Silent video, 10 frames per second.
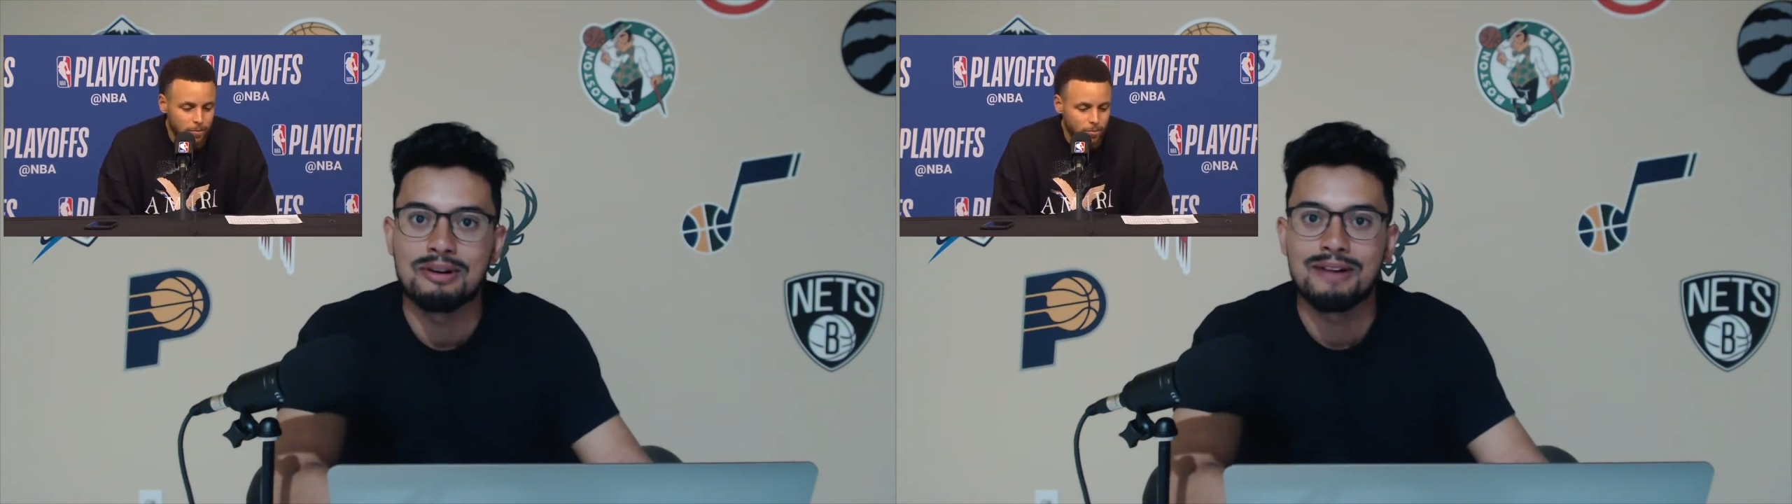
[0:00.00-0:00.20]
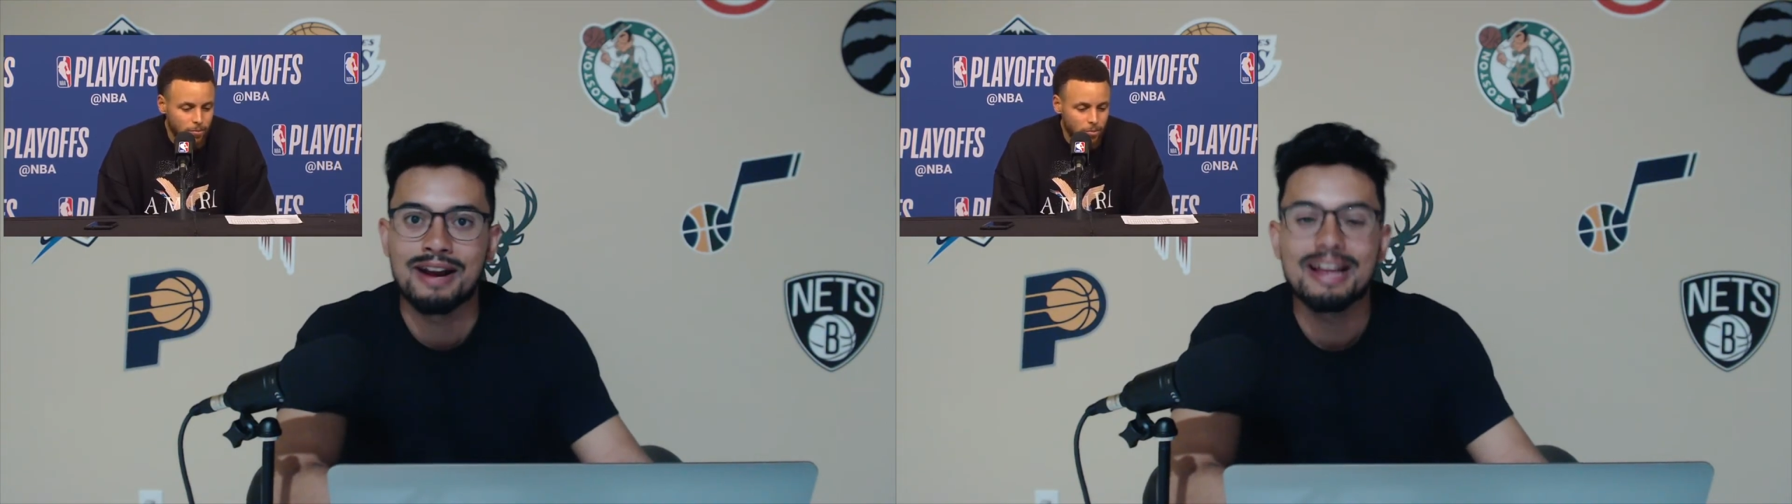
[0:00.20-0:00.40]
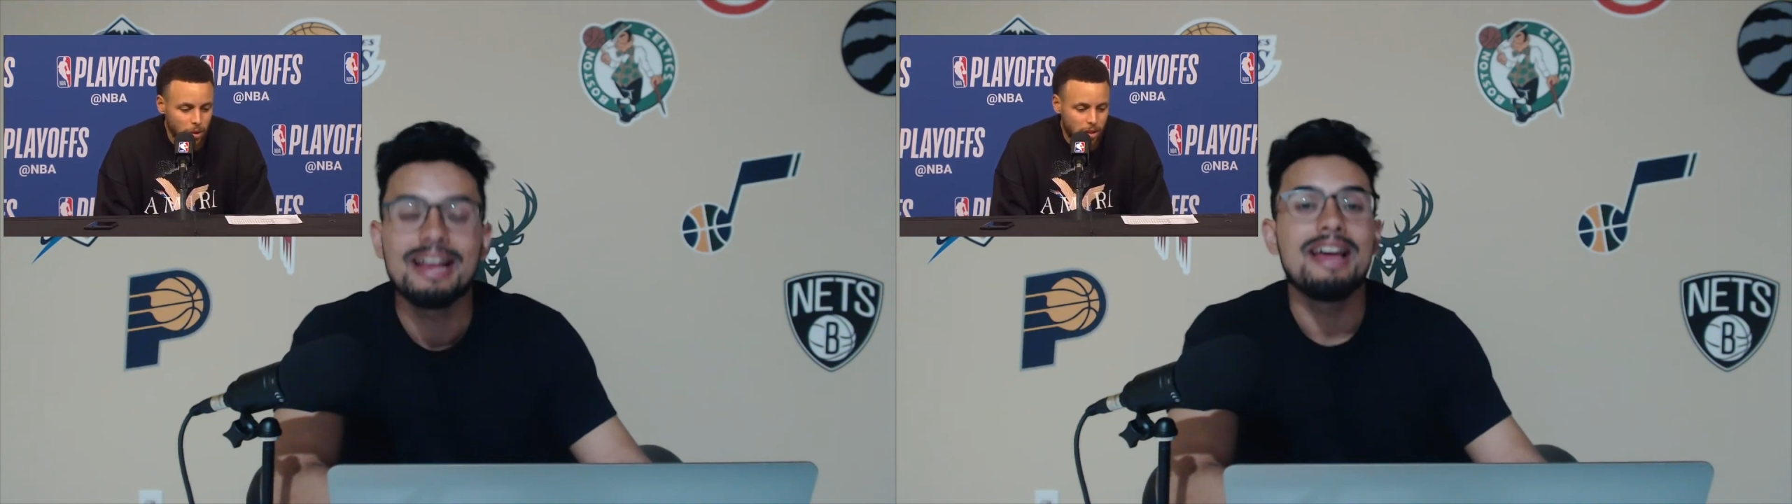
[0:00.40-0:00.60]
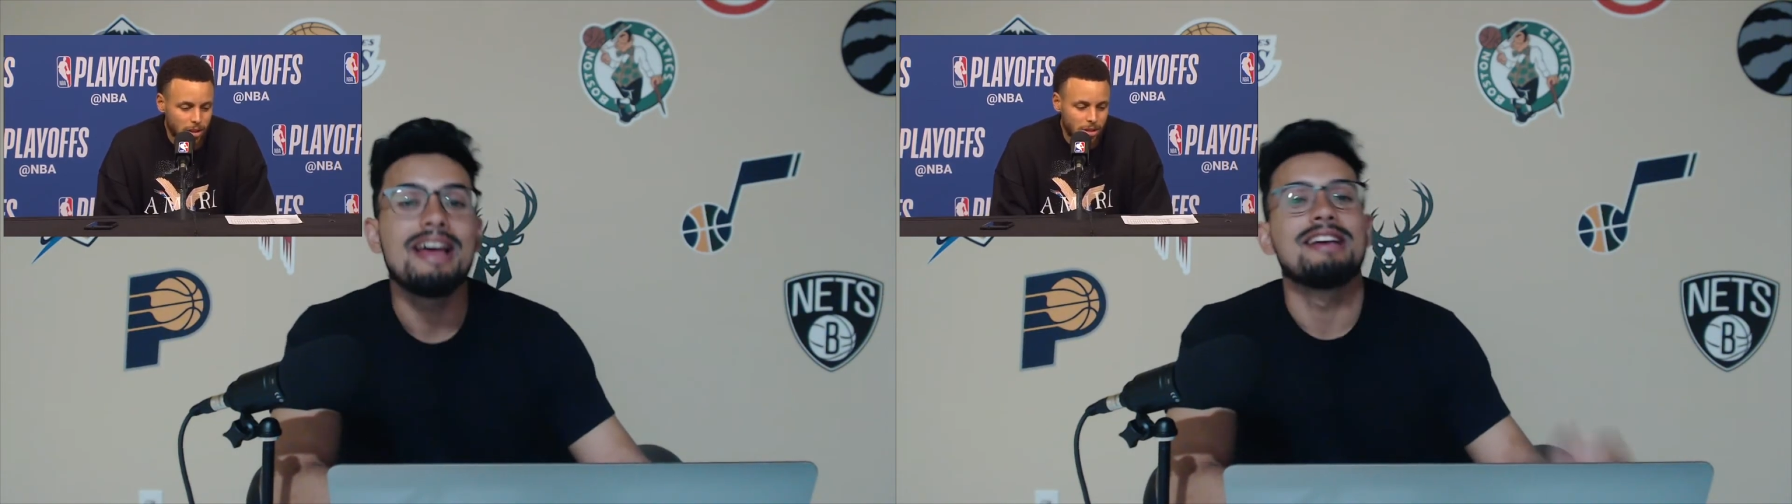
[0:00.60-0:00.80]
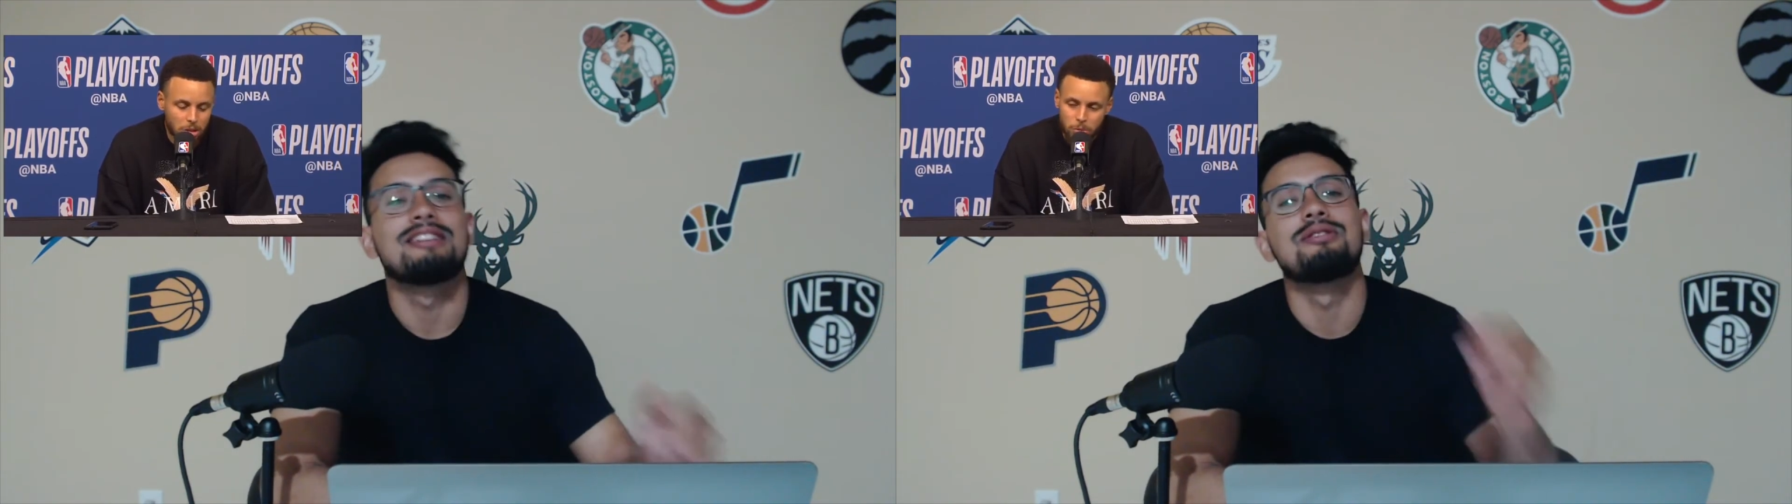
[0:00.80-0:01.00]
right?
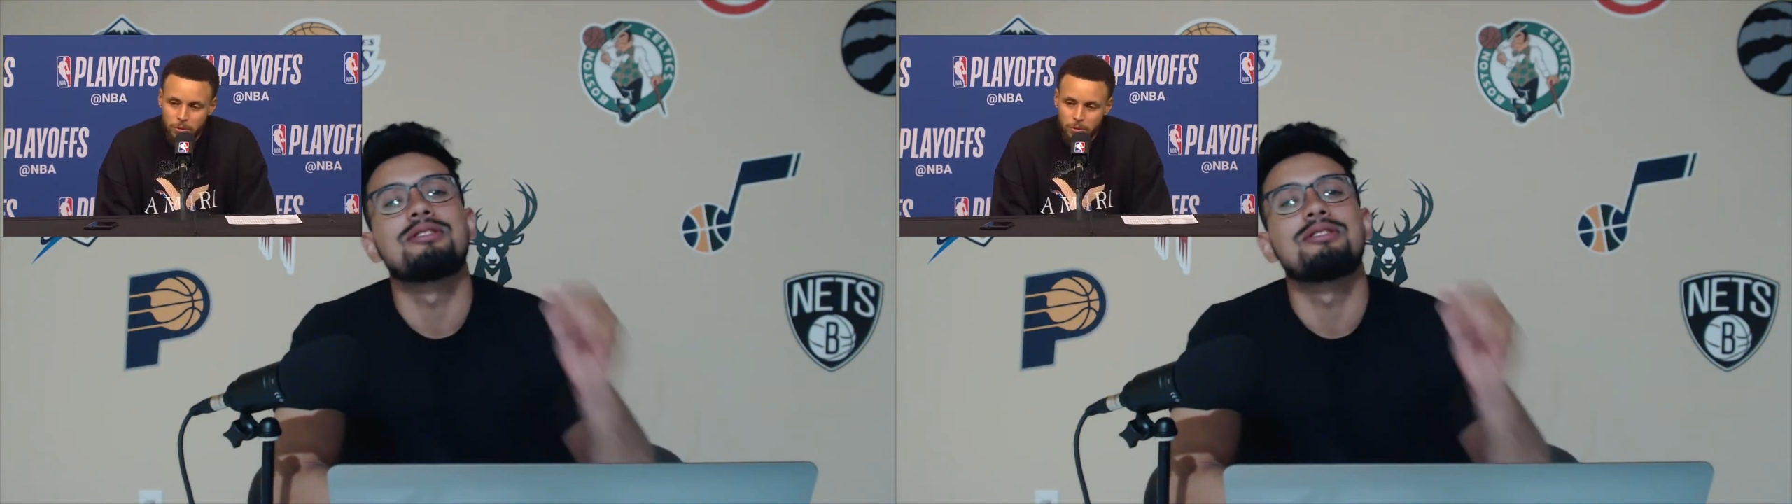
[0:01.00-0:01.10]
So to